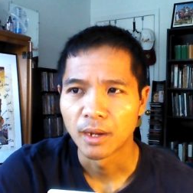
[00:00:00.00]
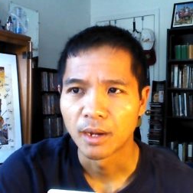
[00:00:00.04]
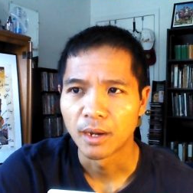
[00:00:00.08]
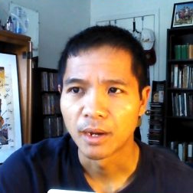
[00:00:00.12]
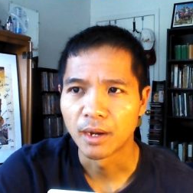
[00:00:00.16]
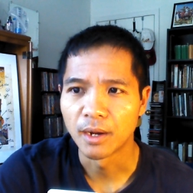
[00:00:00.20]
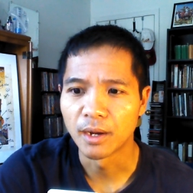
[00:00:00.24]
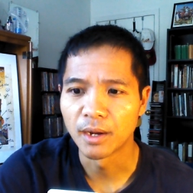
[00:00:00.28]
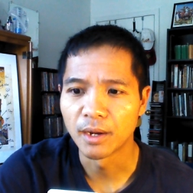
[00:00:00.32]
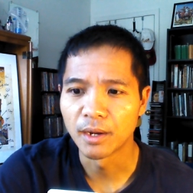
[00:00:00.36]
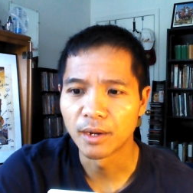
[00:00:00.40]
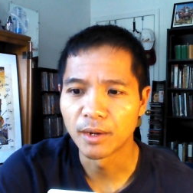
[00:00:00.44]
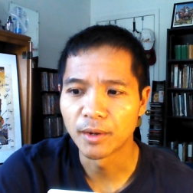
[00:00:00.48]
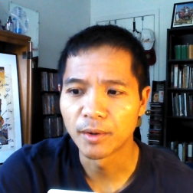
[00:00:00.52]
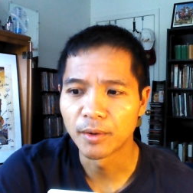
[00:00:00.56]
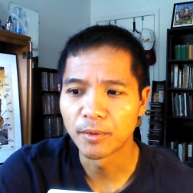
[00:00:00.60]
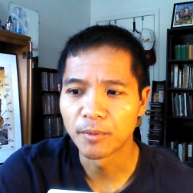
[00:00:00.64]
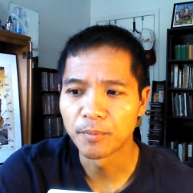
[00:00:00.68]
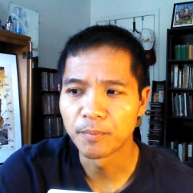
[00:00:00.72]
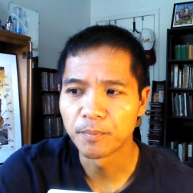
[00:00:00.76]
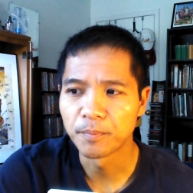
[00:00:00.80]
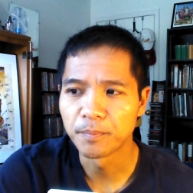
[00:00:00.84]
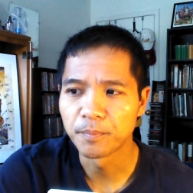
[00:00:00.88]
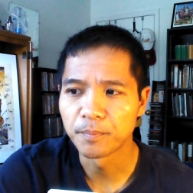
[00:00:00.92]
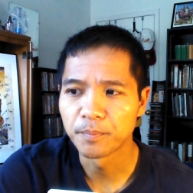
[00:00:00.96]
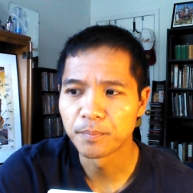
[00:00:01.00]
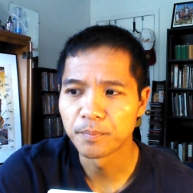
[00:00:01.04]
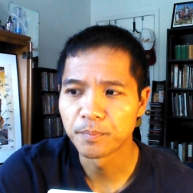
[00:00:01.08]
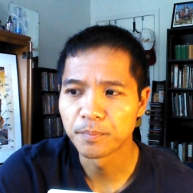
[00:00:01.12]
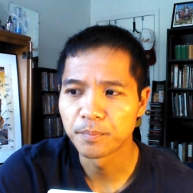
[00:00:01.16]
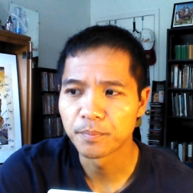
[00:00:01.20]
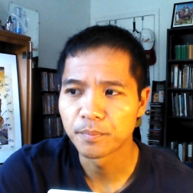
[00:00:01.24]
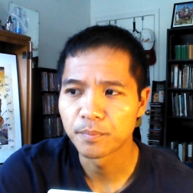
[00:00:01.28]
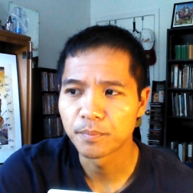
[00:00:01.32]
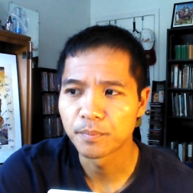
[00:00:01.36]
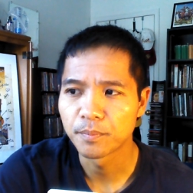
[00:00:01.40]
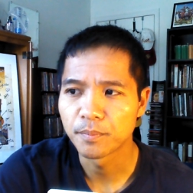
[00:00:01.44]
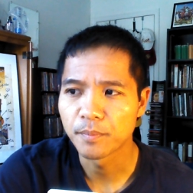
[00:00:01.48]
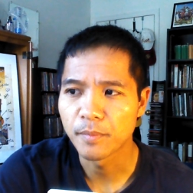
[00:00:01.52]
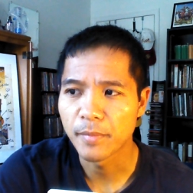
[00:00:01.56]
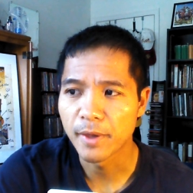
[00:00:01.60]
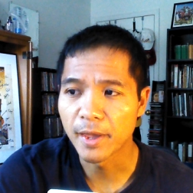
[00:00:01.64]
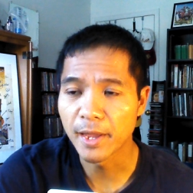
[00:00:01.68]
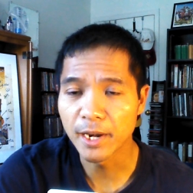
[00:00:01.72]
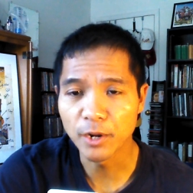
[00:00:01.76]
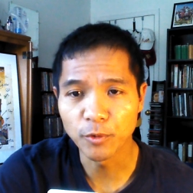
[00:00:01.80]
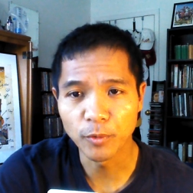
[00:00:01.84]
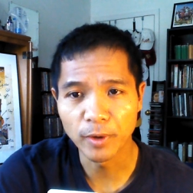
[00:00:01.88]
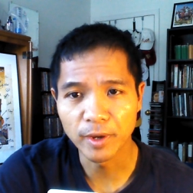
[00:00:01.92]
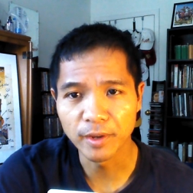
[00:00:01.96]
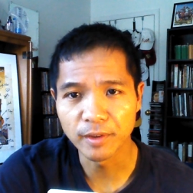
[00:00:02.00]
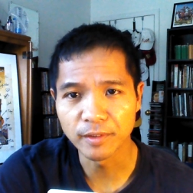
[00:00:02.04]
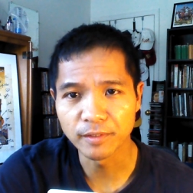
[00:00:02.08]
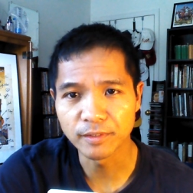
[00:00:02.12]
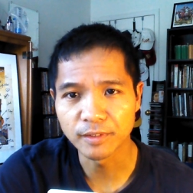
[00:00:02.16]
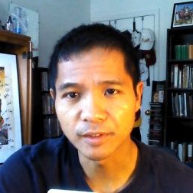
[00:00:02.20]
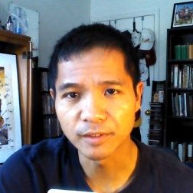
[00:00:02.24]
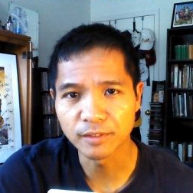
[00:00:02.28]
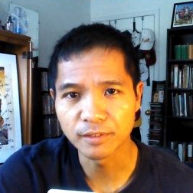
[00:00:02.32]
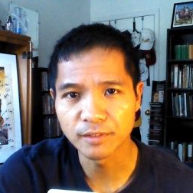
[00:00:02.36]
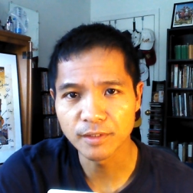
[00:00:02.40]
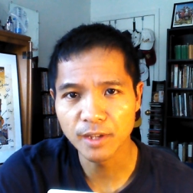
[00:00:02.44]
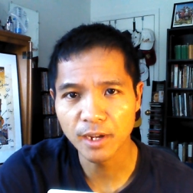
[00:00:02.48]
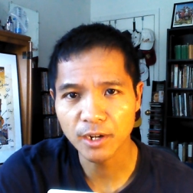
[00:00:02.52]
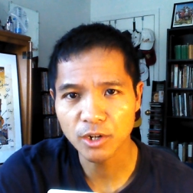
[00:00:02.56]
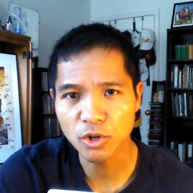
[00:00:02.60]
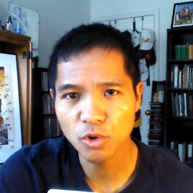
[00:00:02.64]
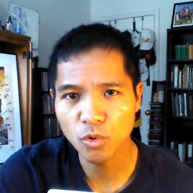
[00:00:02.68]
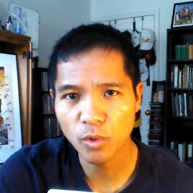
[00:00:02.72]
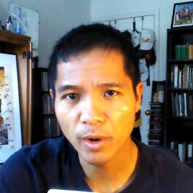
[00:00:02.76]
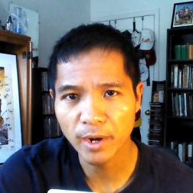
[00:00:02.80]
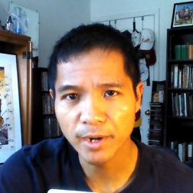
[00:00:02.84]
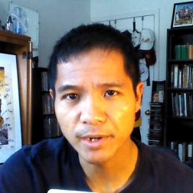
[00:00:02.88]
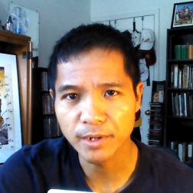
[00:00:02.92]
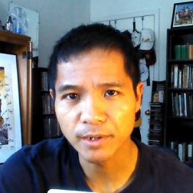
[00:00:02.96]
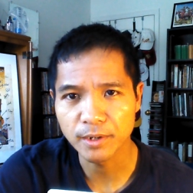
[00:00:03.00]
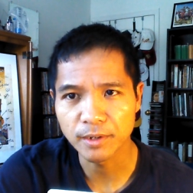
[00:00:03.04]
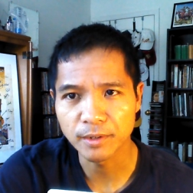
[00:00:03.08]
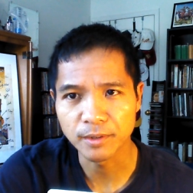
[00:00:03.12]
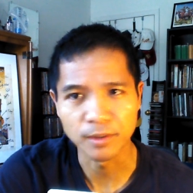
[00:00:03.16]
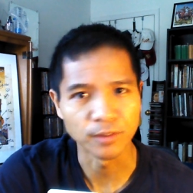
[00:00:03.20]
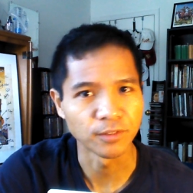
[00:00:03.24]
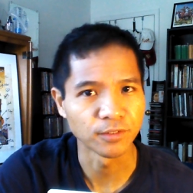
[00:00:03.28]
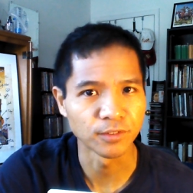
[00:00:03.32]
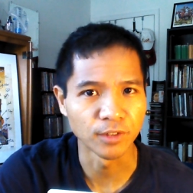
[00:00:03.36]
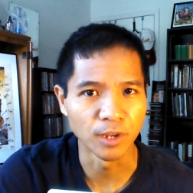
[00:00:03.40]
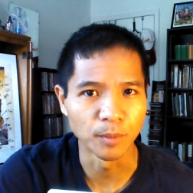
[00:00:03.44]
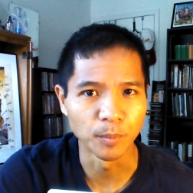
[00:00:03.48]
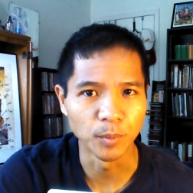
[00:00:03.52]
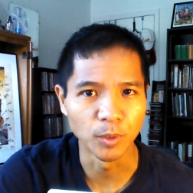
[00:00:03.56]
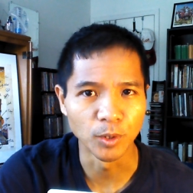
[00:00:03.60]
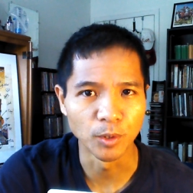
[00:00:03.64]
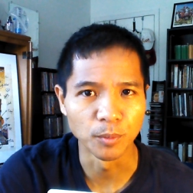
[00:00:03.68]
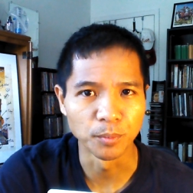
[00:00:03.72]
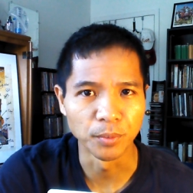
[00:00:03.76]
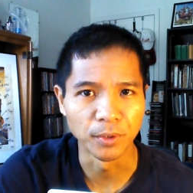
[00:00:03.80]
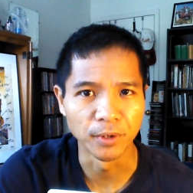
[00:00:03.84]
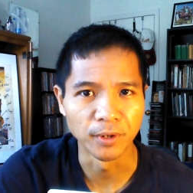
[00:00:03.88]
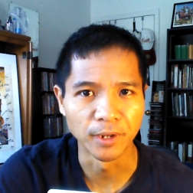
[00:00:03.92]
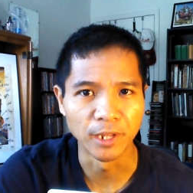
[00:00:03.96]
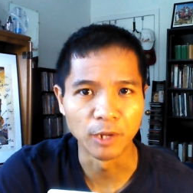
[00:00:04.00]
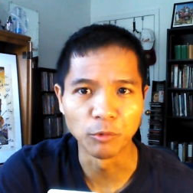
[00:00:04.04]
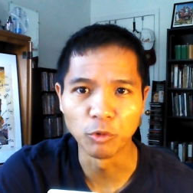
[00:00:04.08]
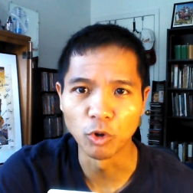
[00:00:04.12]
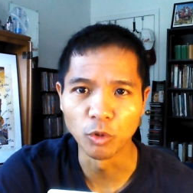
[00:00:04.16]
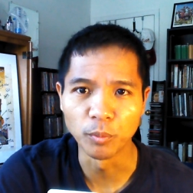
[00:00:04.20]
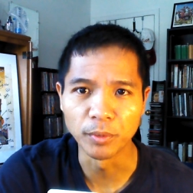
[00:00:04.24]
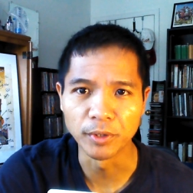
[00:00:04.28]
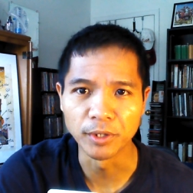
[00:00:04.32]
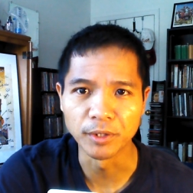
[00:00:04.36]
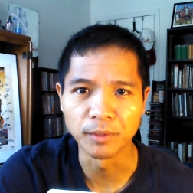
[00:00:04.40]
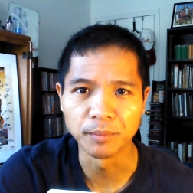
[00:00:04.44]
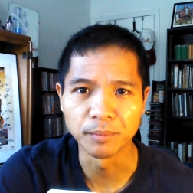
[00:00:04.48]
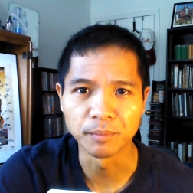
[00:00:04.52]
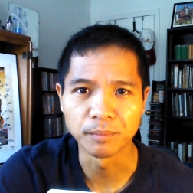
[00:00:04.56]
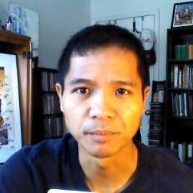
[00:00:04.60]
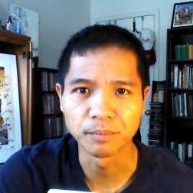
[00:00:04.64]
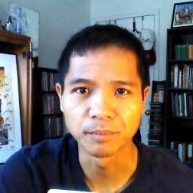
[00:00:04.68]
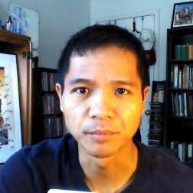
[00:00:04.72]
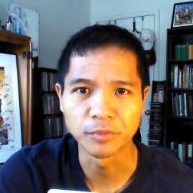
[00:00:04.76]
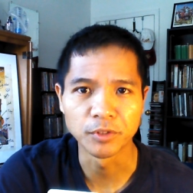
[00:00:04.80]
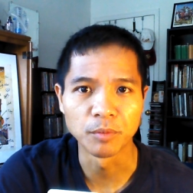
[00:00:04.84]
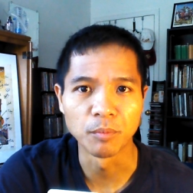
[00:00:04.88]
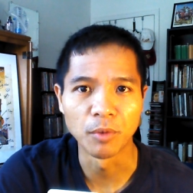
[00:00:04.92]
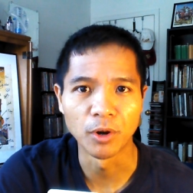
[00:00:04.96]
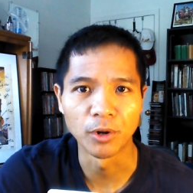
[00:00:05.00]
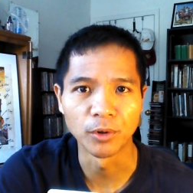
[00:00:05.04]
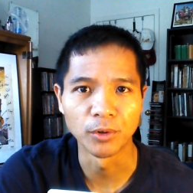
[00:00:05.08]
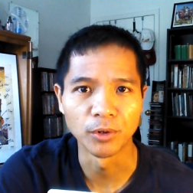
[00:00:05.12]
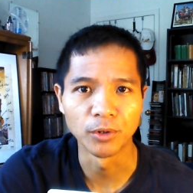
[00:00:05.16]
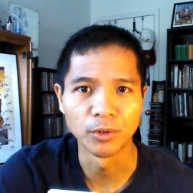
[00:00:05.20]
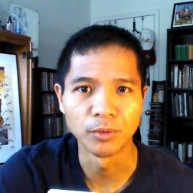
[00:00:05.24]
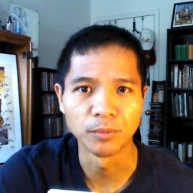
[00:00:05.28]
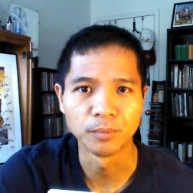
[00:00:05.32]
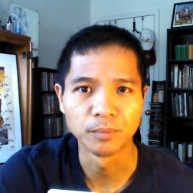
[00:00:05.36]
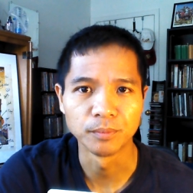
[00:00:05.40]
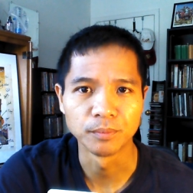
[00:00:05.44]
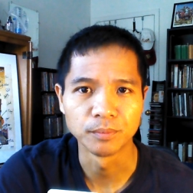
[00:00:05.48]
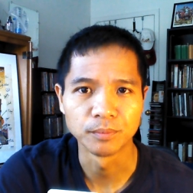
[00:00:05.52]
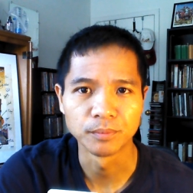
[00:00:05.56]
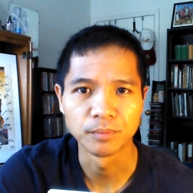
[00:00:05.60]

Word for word: Um, anyways, it's not quite December, but it will be tomorrow